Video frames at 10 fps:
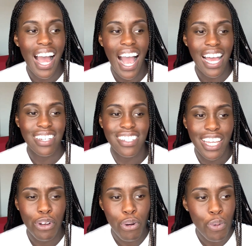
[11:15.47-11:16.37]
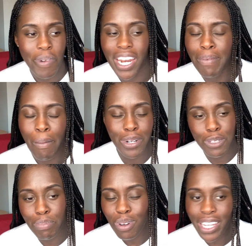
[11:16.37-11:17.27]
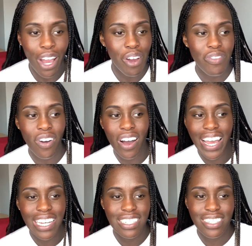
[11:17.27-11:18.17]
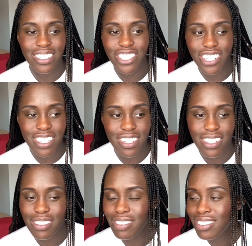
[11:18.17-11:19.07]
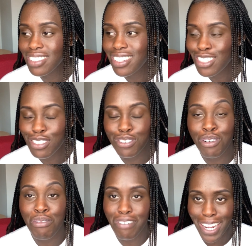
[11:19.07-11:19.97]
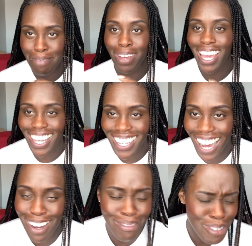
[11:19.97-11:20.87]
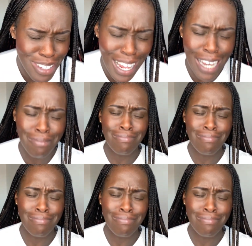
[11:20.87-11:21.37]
and they called me, and I remember just pulling over and just screaming. I was like,